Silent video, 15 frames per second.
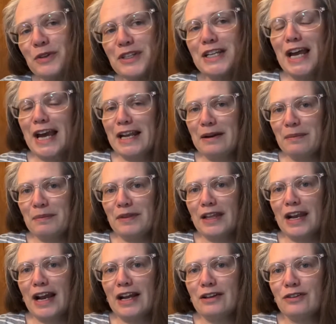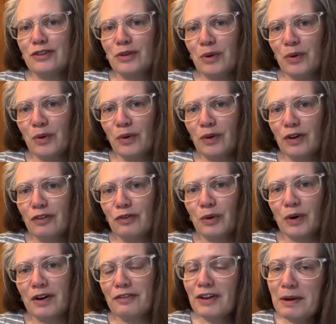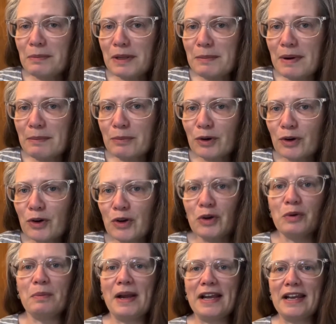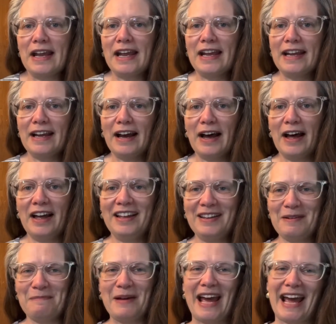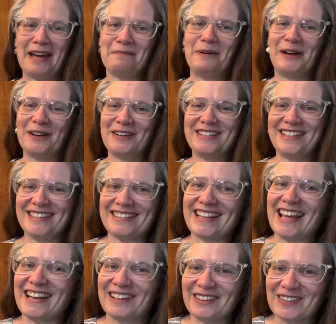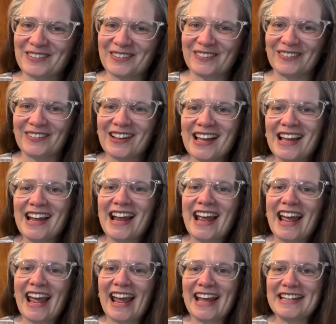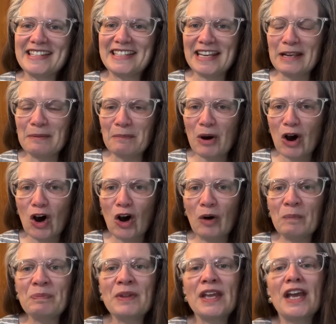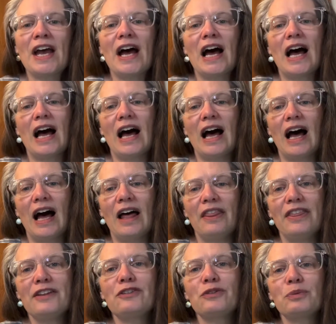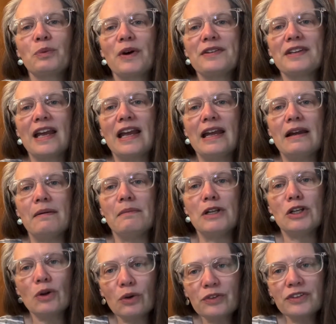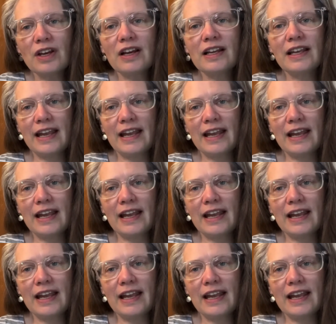an item that I sold for a family member who made a bad purchase at a local antique mall. This was a Minolta